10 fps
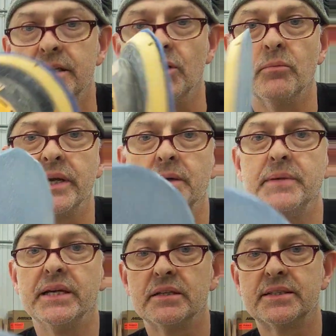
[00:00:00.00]
They don't make a
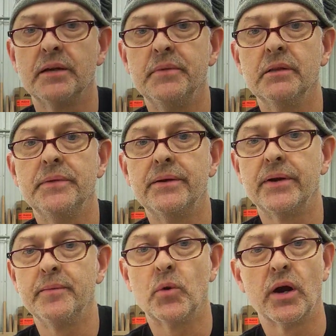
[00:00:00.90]
10mm
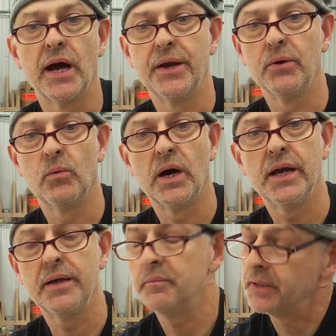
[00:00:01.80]
anymore. I don't know
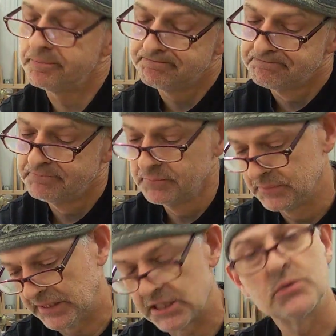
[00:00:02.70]
why, but
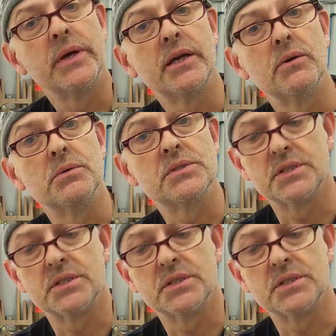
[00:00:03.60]
that's the way it goes.